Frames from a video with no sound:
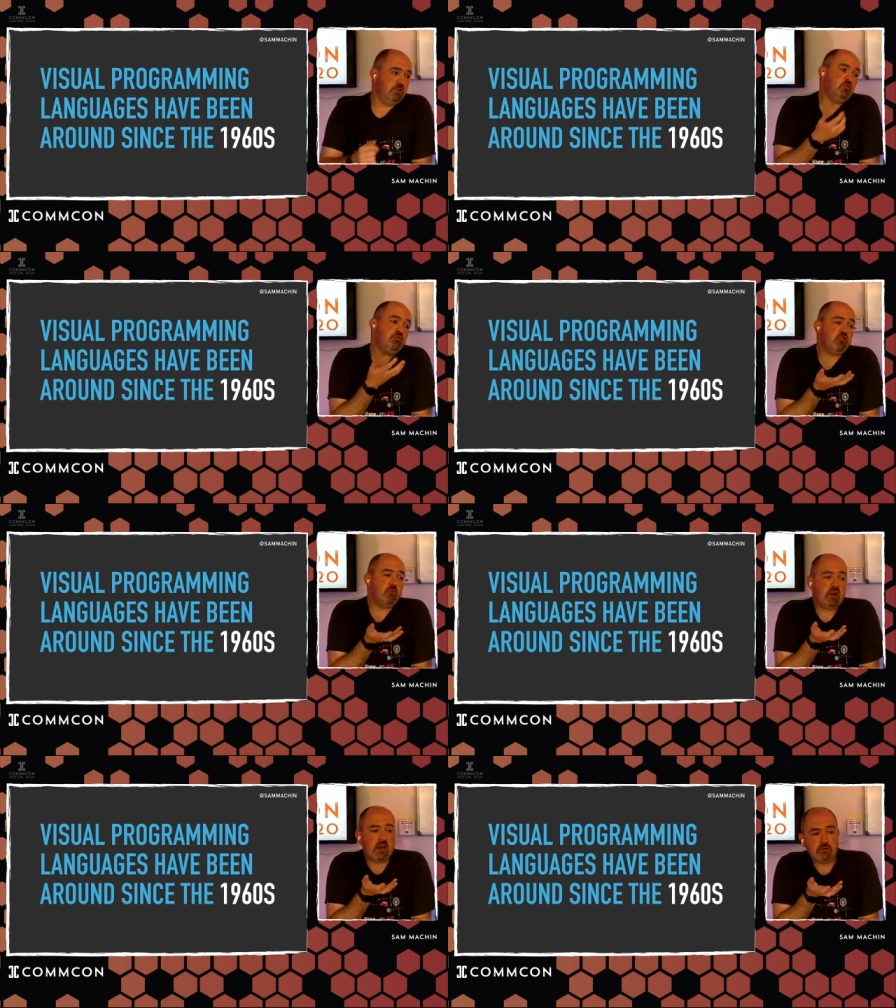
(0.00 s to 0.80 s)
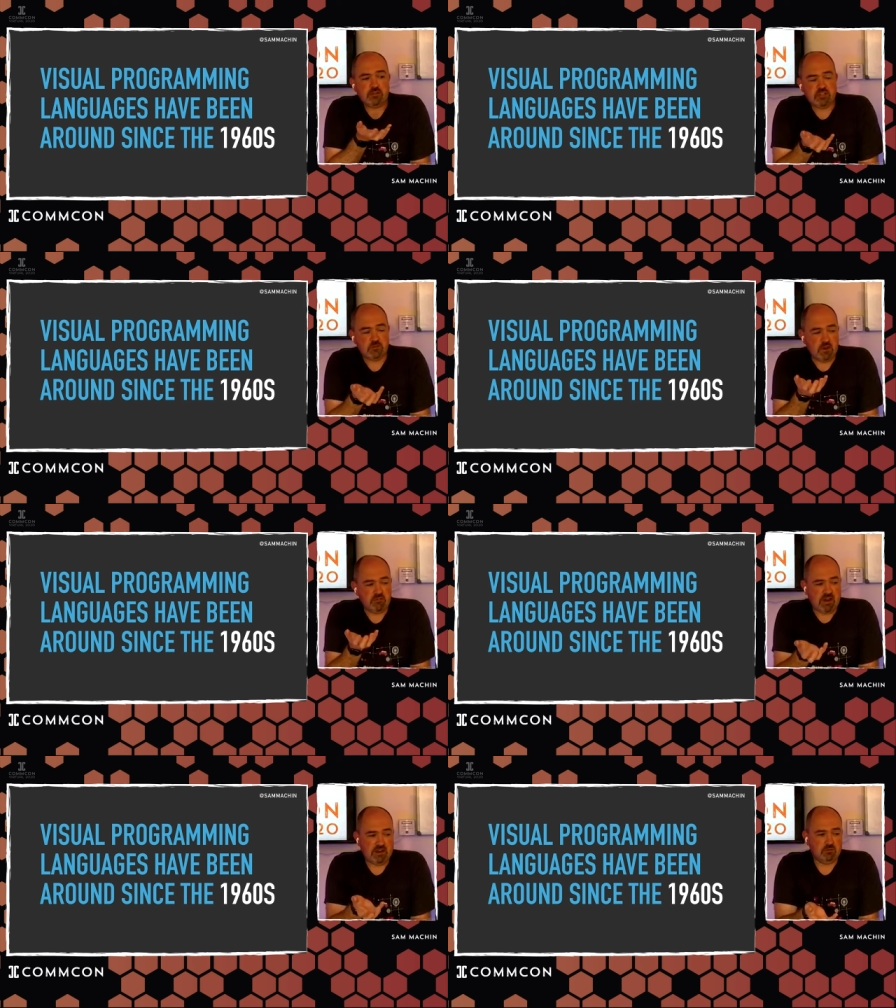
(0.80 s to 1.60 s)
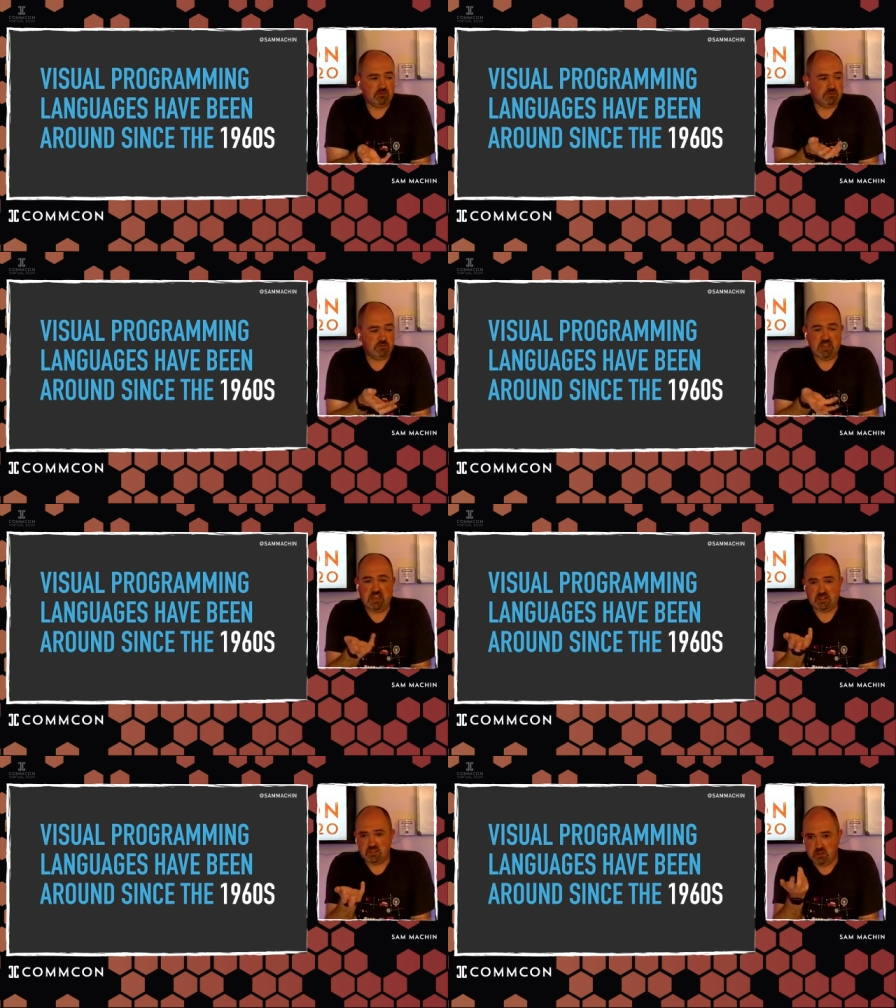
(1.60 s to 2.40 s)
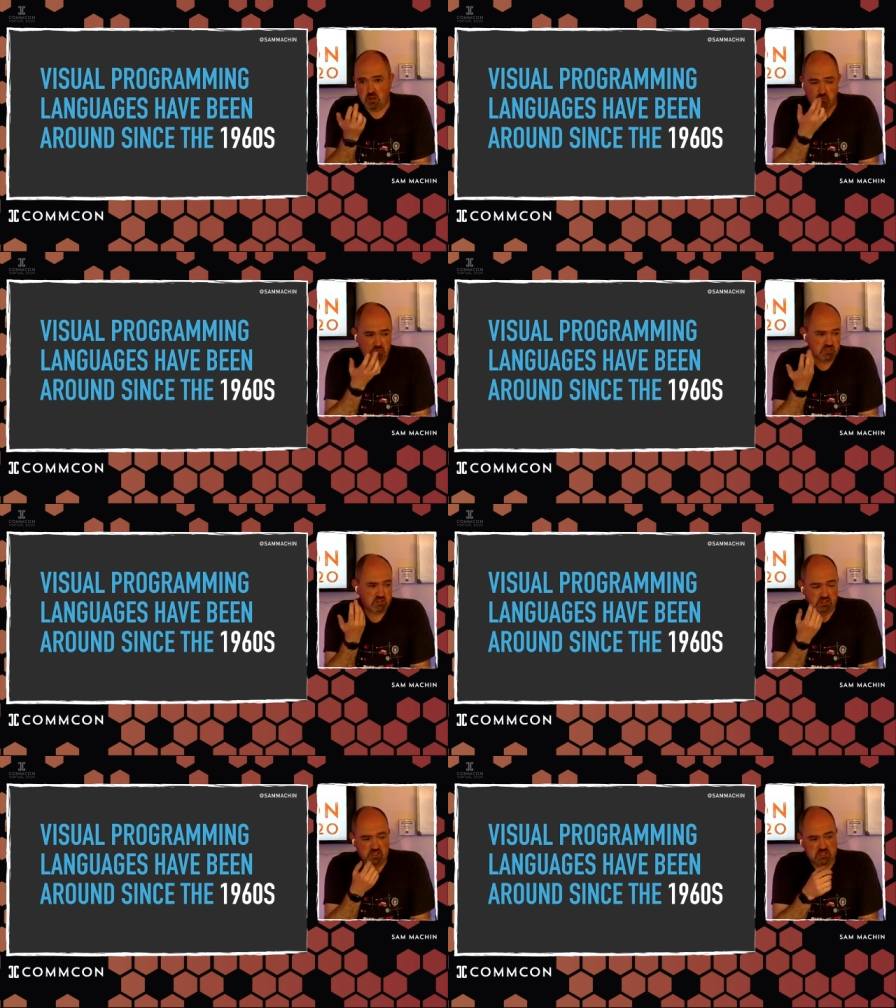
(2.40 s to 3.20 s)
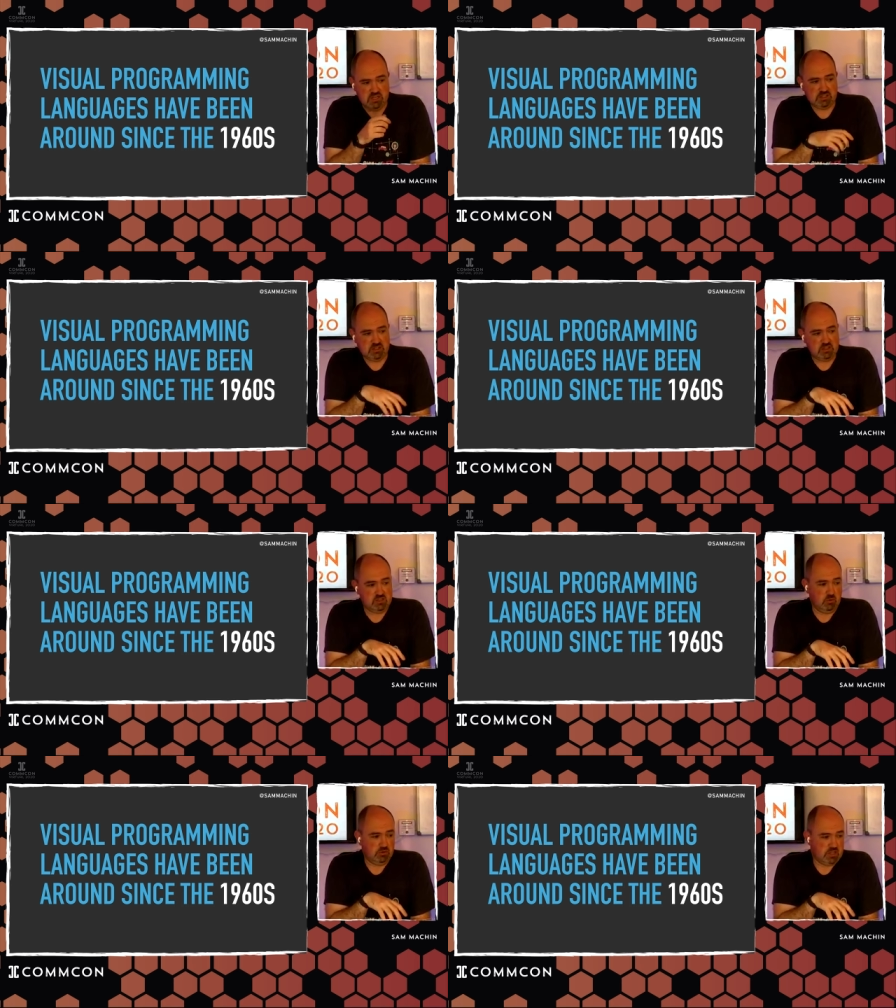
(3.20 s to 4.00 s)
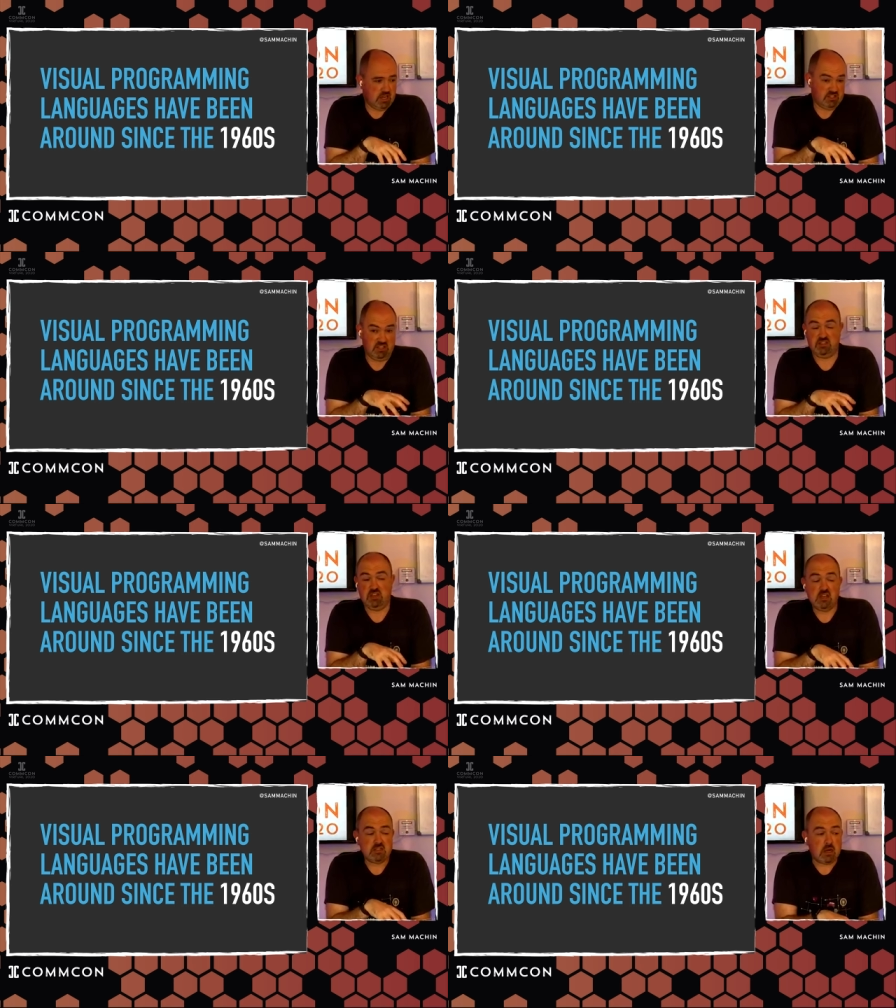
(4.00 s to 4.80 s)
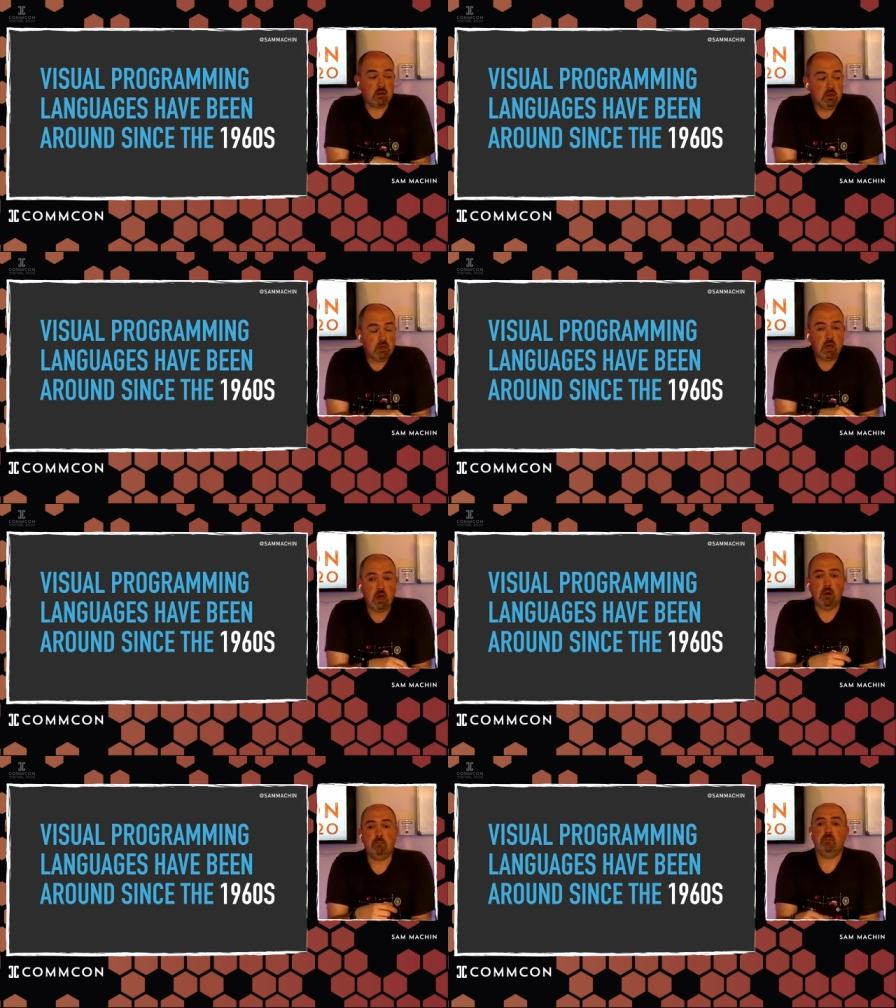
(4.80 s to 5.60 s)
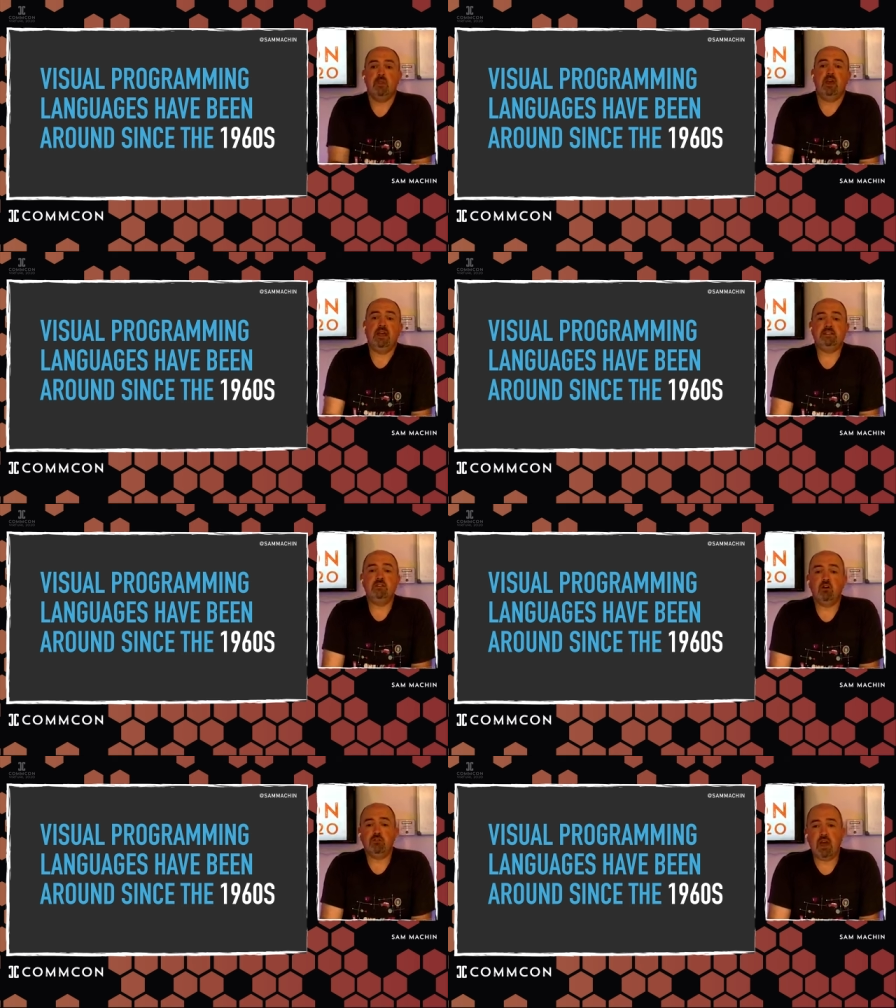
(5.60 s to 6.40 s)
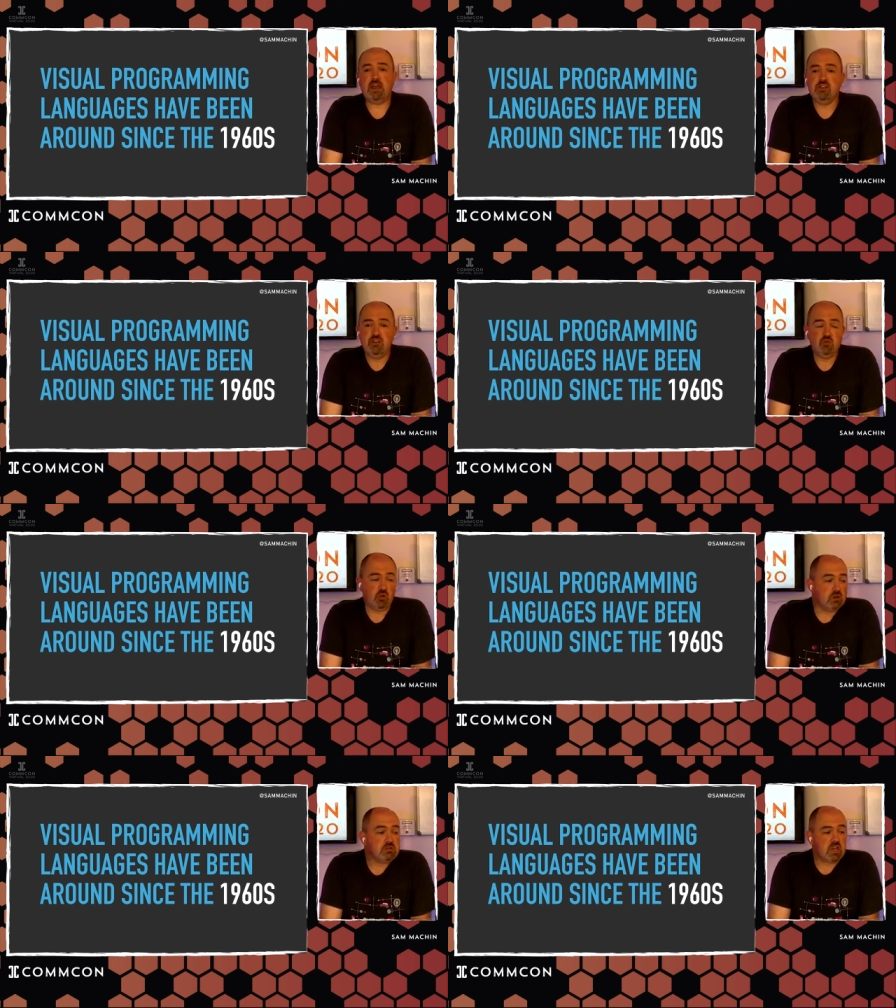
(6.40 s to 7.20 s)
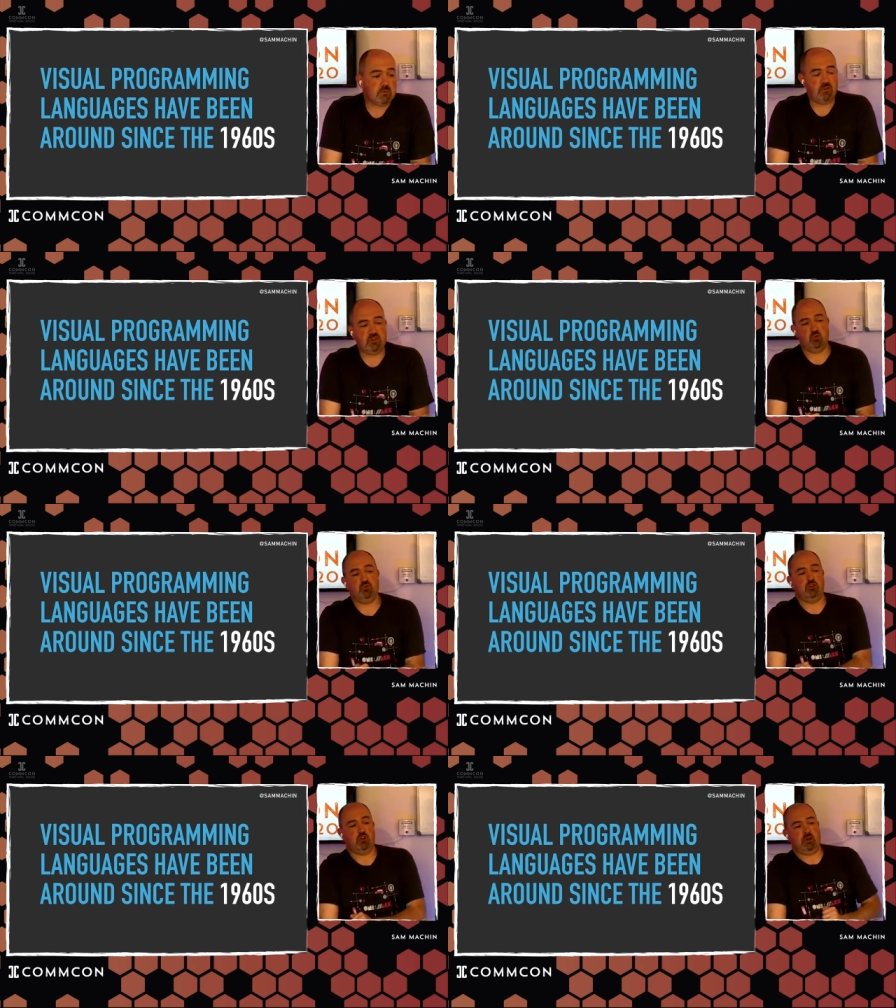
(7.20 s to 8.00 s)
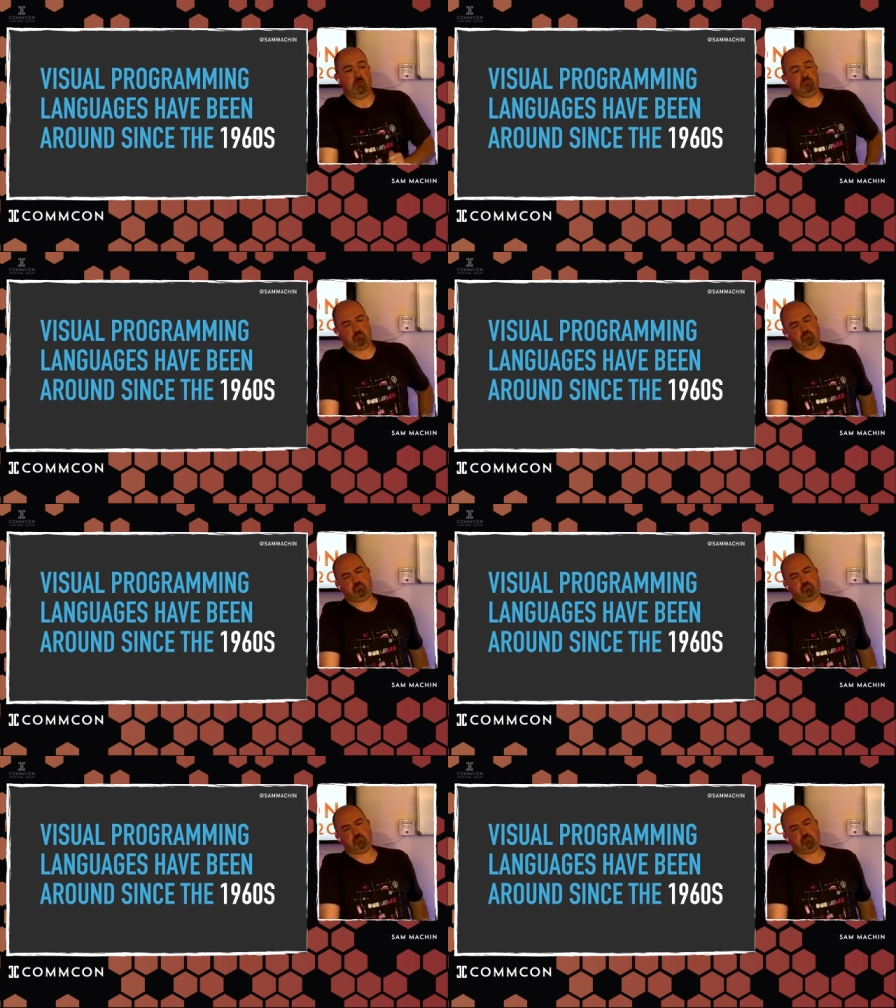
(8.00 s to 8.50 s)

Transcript: Visual programming languages have been around for years, you know, 1960s, so what's that, 60 years now. It's not a new concept, visual programming.